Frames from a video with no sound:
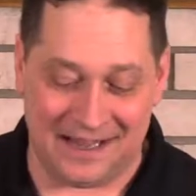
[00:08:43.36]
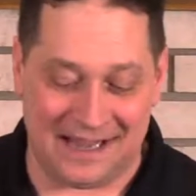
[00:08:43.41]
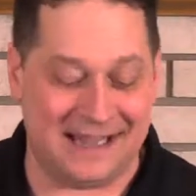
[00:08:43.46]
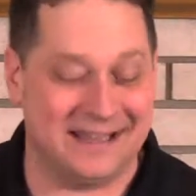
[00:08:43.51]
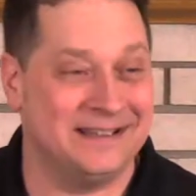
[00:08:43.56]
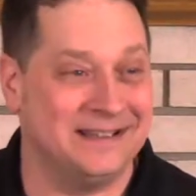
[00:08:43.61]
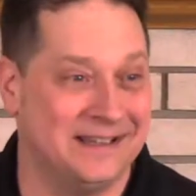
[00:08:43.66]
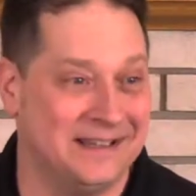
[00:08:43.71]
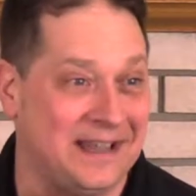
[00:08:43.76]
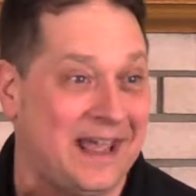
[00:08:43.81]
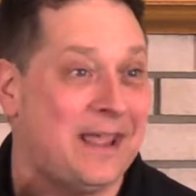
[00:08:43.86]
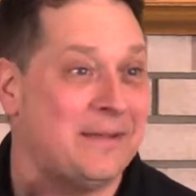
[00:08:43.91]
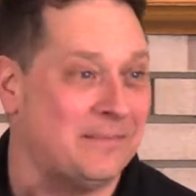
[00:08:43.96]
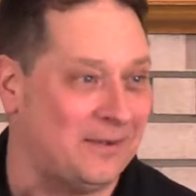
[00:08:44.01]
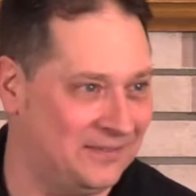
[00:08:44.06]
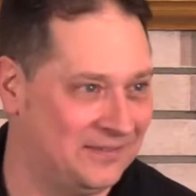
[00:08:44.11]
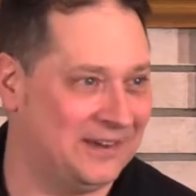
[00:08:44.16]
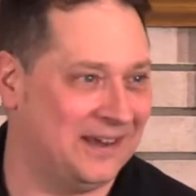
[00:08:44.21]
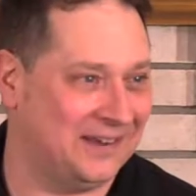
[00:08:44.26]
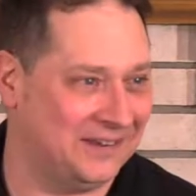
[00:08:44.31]
in the name
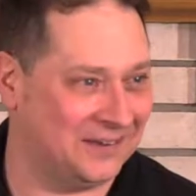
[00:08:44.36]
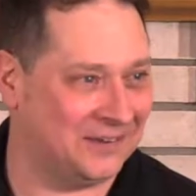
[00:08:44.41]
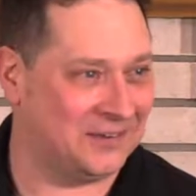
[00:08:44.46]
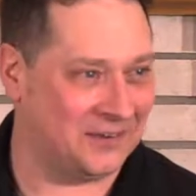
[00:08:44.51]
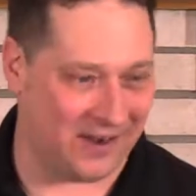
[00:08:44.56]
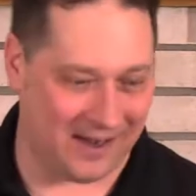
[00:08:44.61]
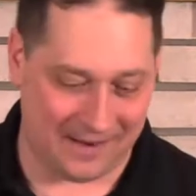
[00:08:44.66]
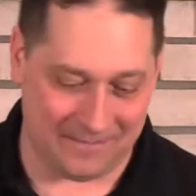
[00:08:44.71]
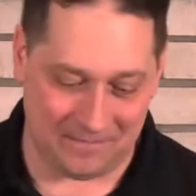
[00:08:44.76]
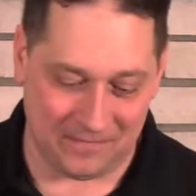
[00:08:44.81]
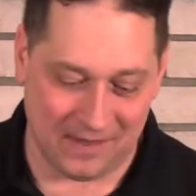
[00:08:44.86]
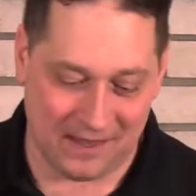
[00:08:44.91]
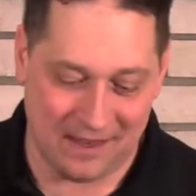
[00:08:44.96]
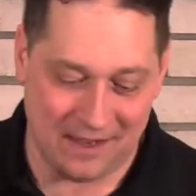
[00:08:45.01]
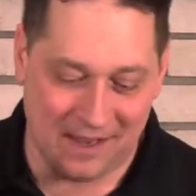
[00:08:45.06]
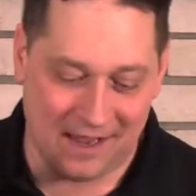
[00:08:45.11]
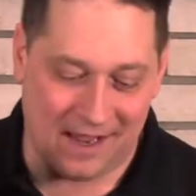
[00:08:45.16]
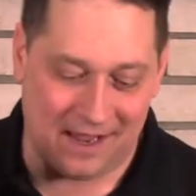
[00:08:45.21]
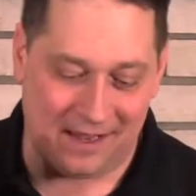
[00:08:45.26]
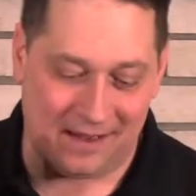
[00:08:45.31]
of Jesus, right?
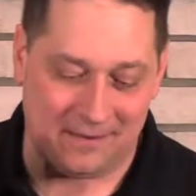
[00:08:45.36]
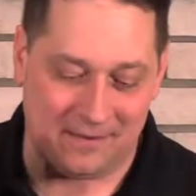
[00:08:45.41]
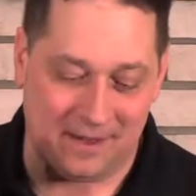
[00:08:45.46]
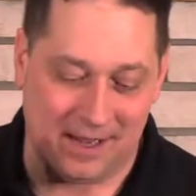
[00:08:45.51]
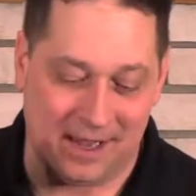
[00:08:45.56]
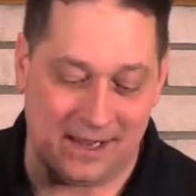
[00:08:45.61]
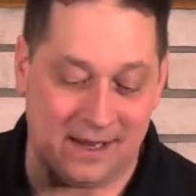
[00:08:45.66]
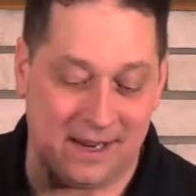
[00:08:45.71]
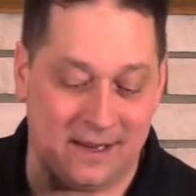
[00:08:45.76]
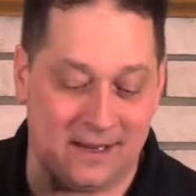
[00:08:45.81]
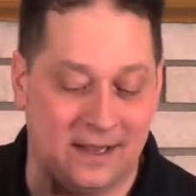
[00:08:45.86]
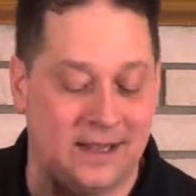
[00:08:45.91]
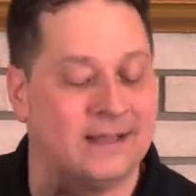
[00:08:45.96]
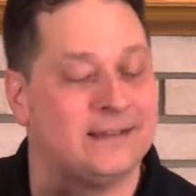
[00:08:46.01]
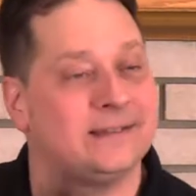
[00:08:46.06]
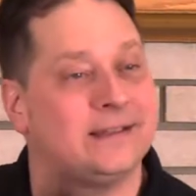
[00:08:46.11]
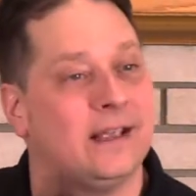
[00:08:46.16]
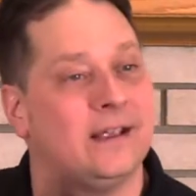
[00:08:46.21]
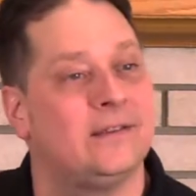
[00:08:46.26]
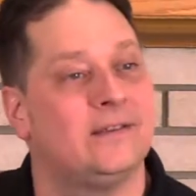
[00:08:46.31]
Uh, and then
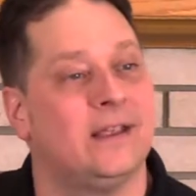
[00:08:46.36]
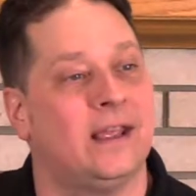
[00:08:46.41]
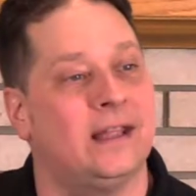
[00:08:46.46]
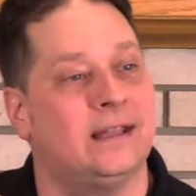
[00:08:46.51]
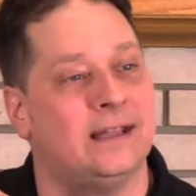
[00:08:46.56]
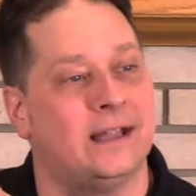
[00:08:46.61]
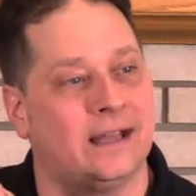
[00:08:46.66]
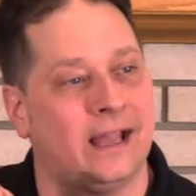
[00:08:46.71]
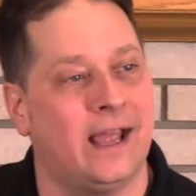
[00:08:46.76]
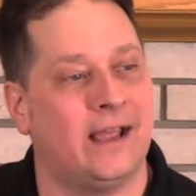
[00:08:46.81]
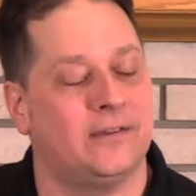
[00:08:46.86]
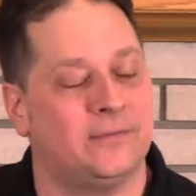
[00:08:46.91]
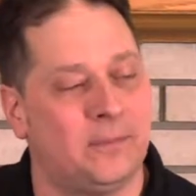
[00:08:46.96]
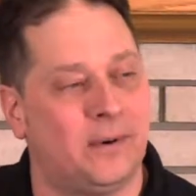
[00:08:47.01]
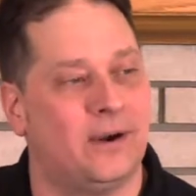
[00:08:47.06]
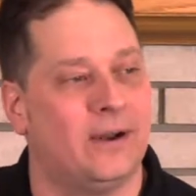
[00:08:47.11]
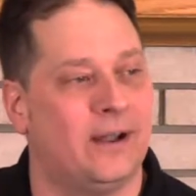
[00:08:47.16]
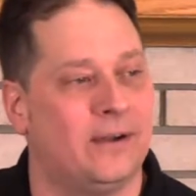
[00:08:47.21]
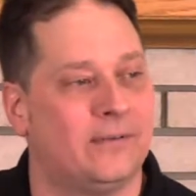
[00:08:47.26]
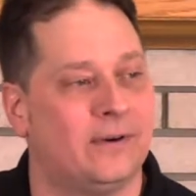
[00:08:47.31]
it says in the last
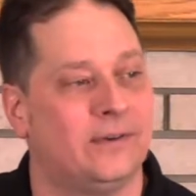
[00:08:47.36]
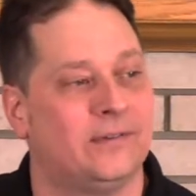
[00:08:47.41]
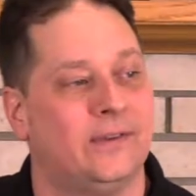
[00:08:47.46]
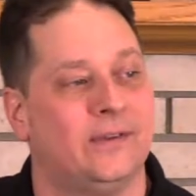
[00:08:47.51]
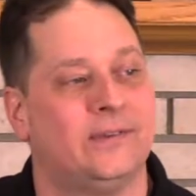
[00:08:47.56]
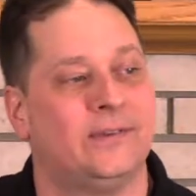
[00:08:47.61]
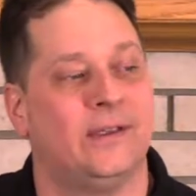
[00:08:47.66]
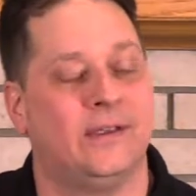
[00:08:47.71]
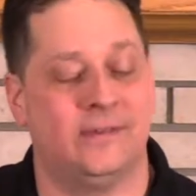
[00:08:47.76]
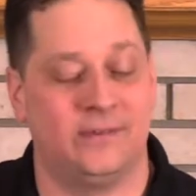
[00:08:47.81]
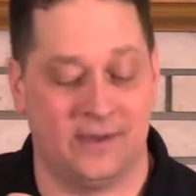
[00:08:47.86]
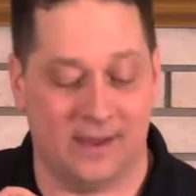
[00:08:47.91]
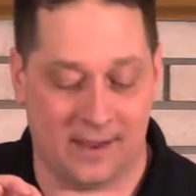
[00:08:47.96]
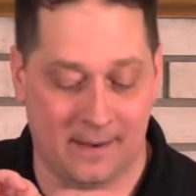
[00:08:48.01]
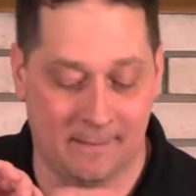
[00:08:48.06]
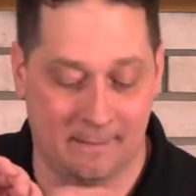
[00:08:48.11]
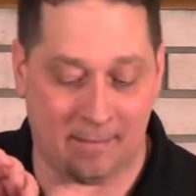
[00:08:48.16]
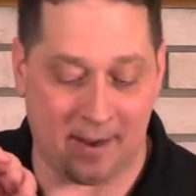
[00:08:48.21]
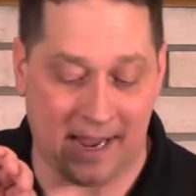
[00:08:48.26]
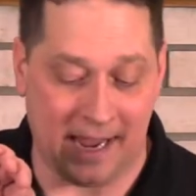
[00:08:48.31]
part of that verse, it says,
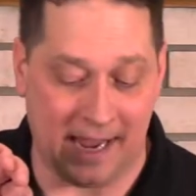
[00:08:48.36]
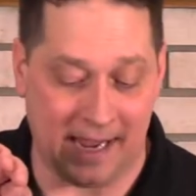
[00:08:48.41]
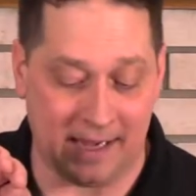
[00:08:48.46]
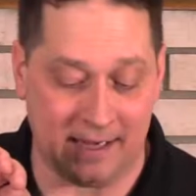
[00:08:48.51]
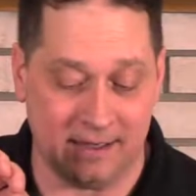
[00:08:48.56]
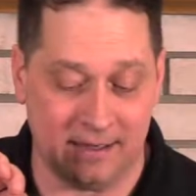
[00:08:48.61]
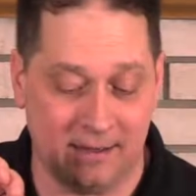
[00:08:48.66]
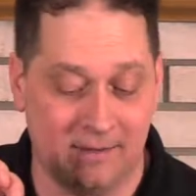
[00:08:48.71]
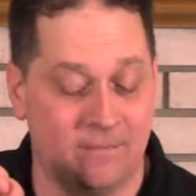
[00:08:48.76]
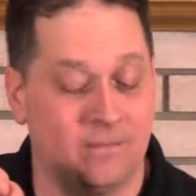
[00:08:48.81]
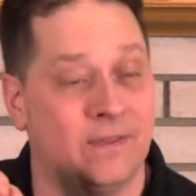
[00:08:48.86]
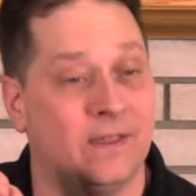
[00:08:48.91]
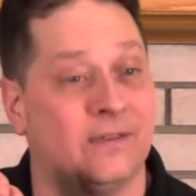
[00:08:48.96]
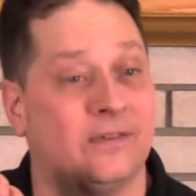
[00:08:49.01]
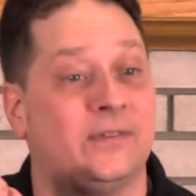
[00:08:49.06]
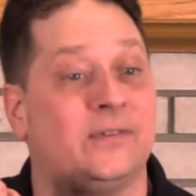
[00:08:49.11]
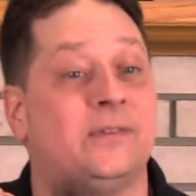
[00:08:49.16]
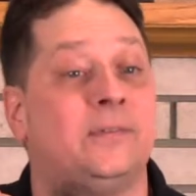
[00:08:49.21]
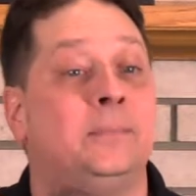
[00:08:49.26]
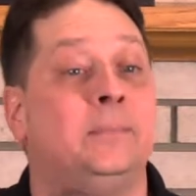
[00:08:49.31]
by the
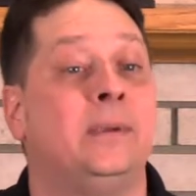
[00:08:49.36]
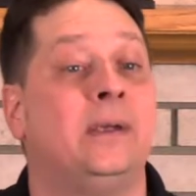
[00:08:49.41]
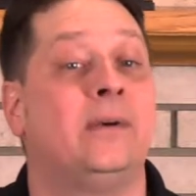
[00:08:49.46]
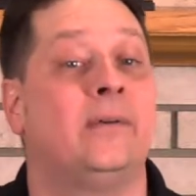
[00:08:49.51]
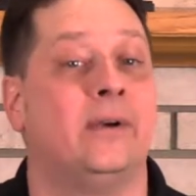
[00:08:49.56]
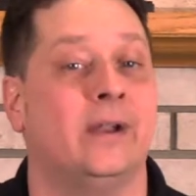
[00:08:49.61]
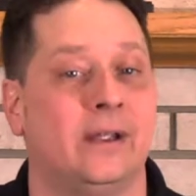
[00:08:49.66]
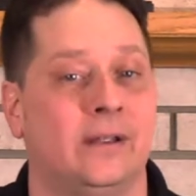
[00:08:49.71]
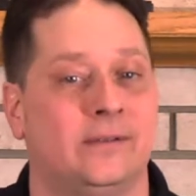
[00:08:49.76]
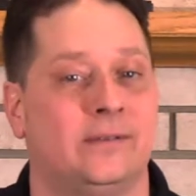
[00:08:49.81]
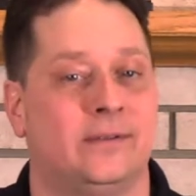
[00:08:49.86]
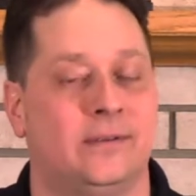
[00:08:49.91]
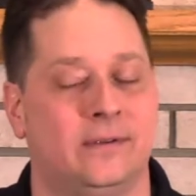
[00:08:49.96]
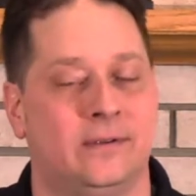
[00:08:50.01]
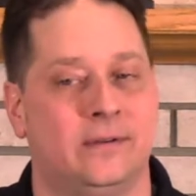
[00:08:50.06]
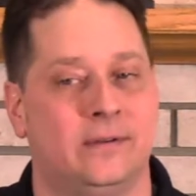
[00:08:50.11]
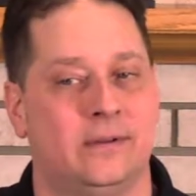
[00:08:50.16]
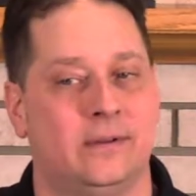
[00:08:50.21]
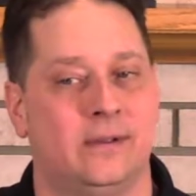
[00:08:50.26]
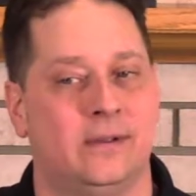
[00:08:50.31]
Spirit
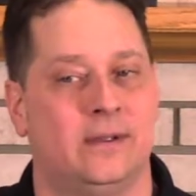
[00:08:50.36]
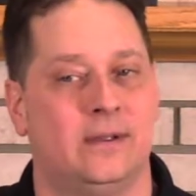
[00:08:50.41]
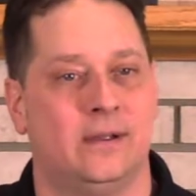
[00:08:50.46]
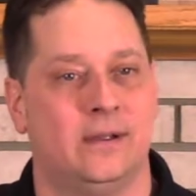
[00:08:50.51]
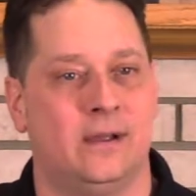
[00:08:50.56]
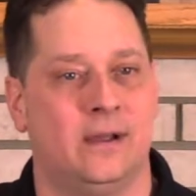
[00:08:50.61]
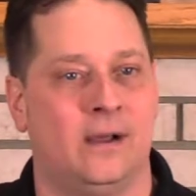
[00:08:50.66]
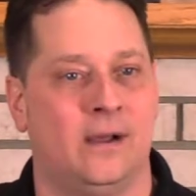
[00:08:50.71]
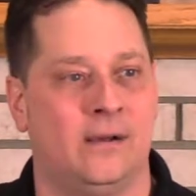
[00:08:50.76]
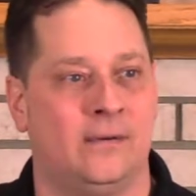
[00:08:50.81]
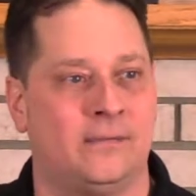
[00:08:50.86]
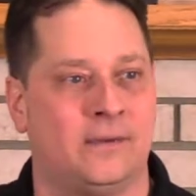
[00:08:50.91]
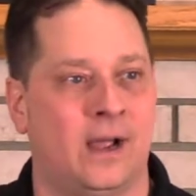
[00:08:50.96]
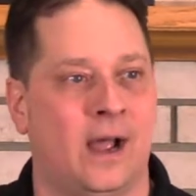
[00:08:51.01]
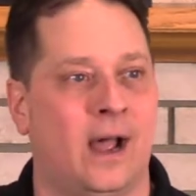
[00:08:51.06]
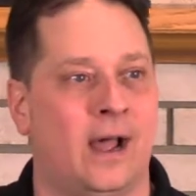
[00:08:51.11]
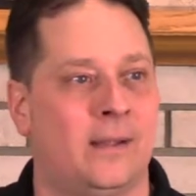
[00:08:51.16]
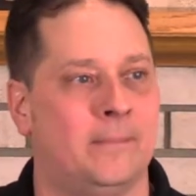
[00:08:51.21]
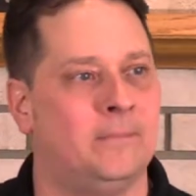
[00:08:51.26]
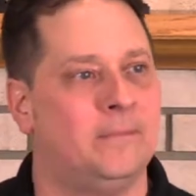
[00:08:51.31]
of
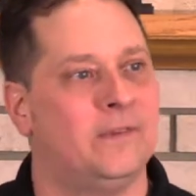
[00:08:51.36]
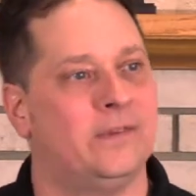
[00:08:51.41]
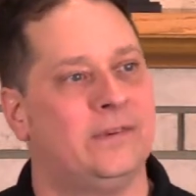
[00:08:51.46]
God.